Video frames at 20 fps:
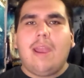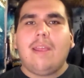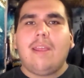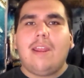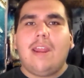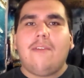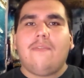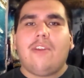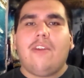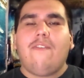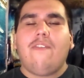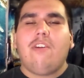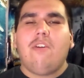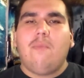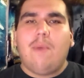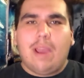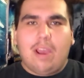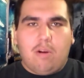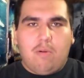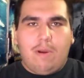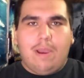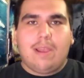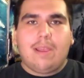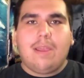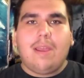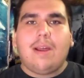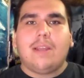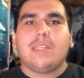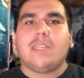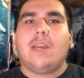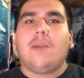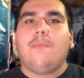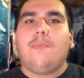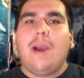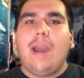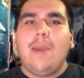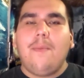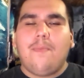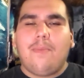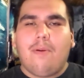now that I've given you my quick thoughts on
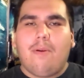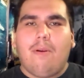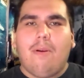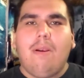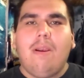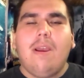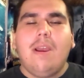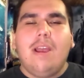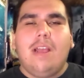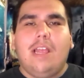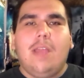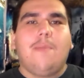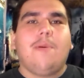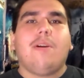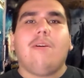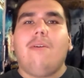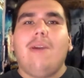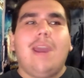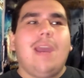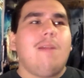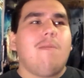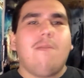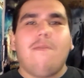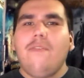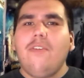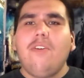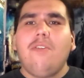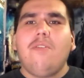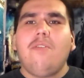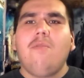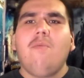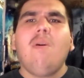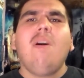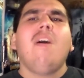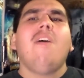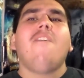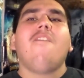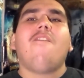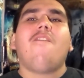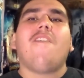Piper, let me go ahead and
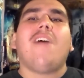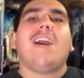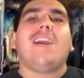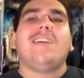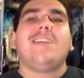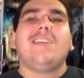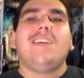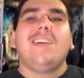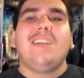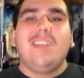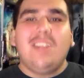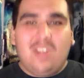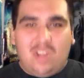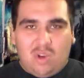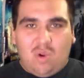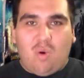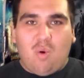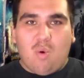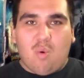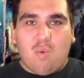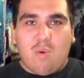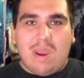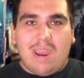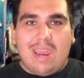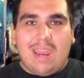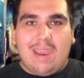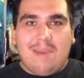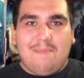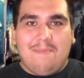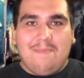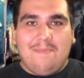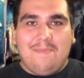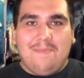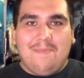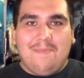review Finding Dory.